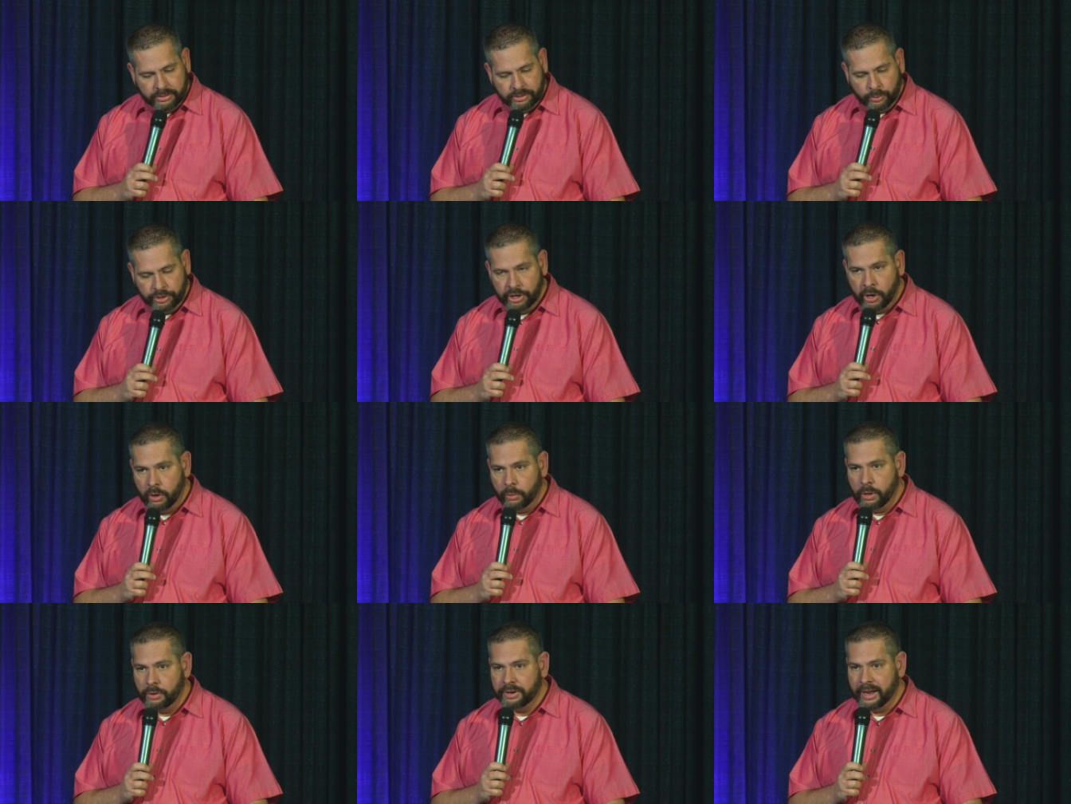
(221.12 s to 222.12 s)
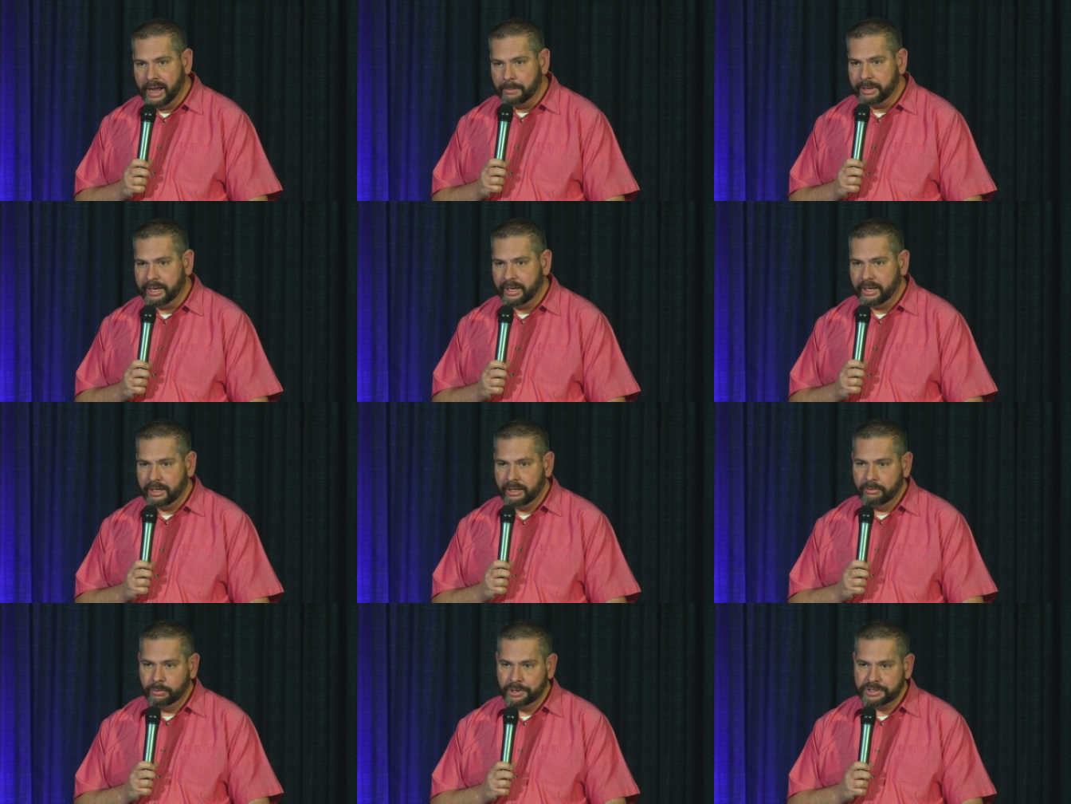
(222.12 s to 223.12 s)
So when Noah woke up,
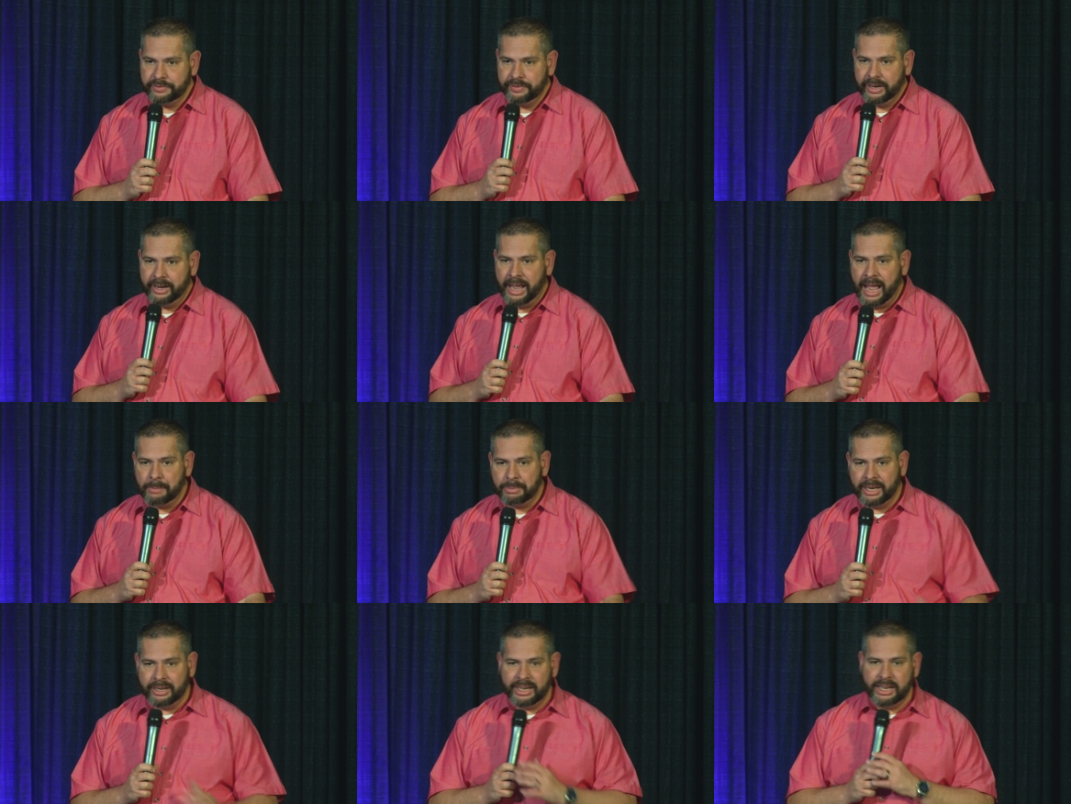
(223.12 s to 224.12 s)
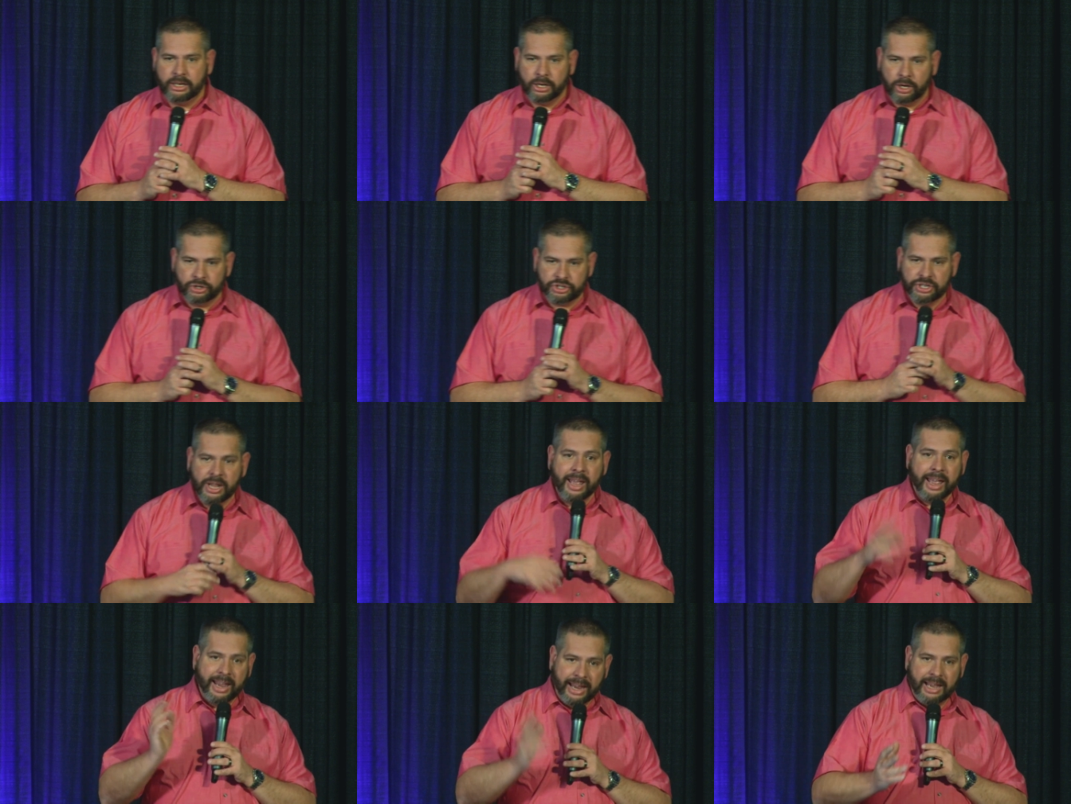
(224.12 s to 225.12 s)
he wasn't very happy and he cursed
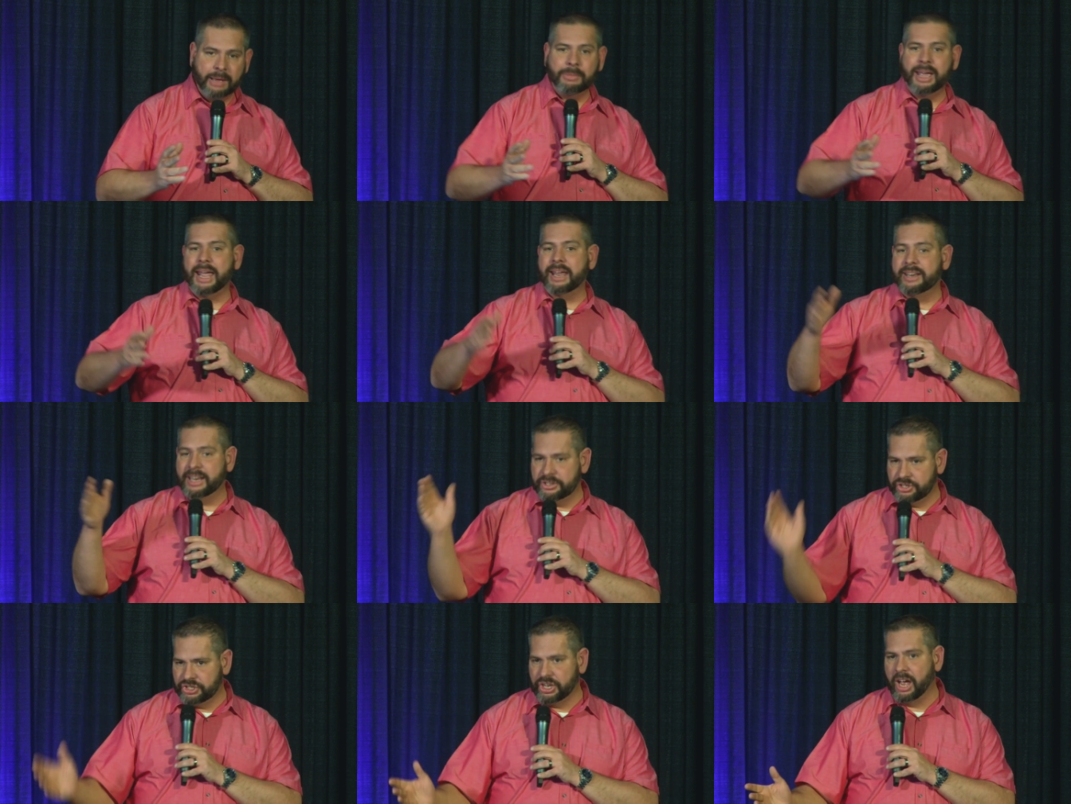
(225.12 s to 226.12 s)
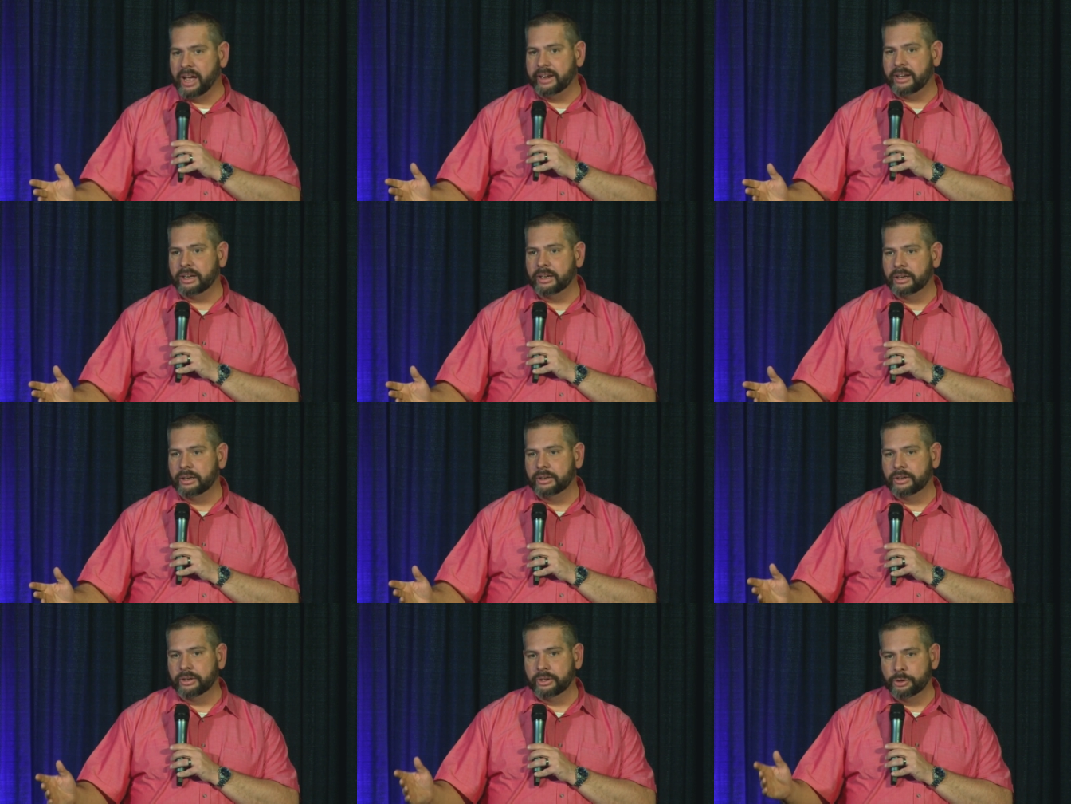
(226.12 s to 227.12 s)
Ham and his son,
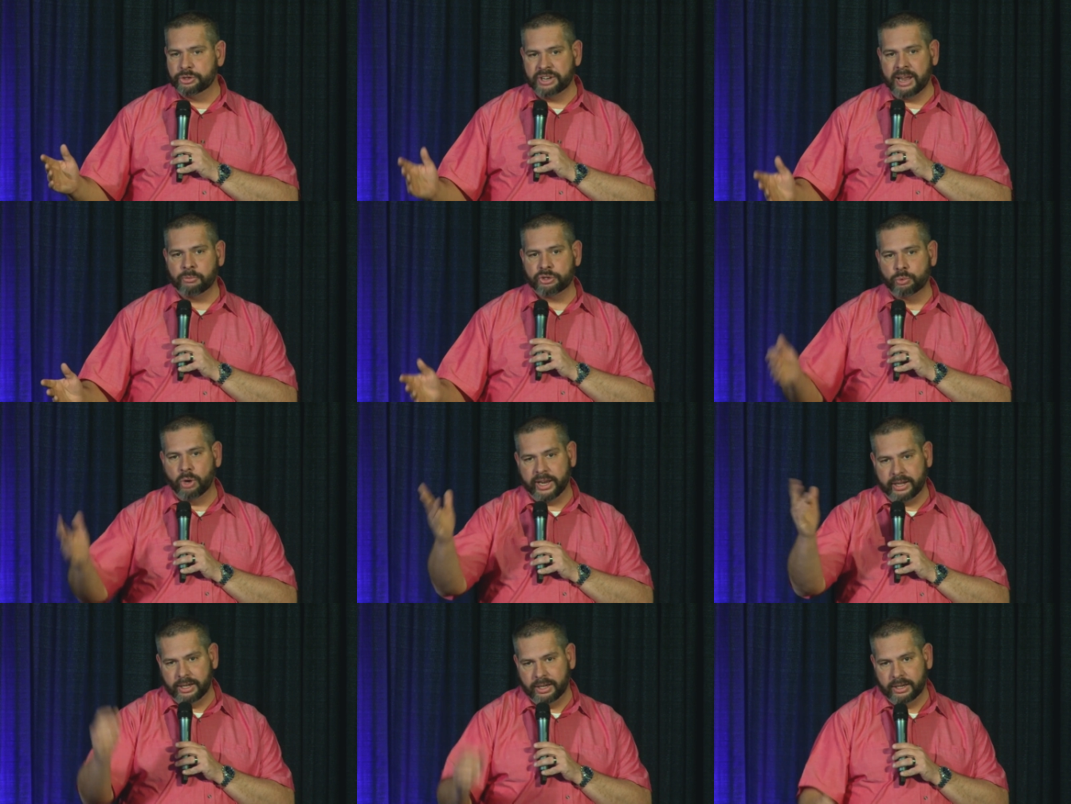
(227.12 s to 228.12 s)
whose name was what?